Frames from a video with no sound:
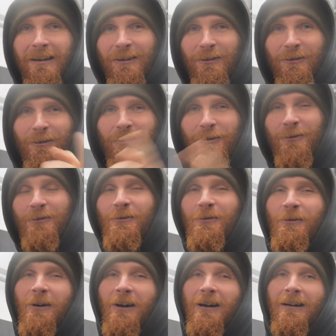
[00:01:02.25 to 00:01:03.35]
You know who
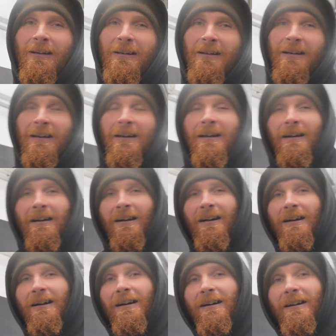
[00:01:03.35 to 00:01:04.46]
you are.
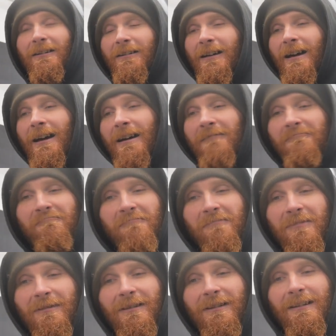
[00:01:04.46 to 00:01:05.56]
Yeah,
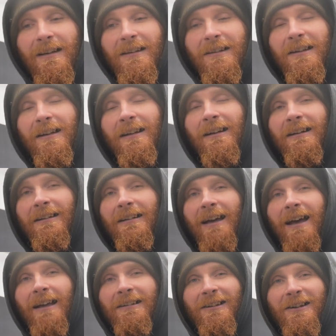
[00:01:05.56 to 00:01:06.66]
didn't think I'd
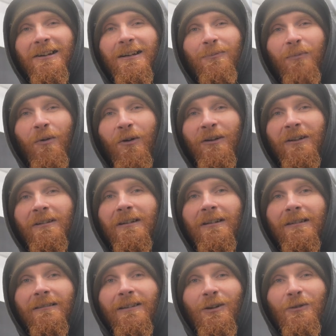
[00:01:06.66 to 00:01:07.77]
get to this point
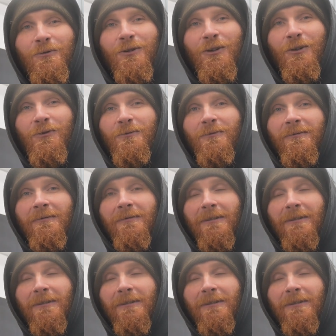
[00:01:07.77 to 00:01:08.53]
so soon.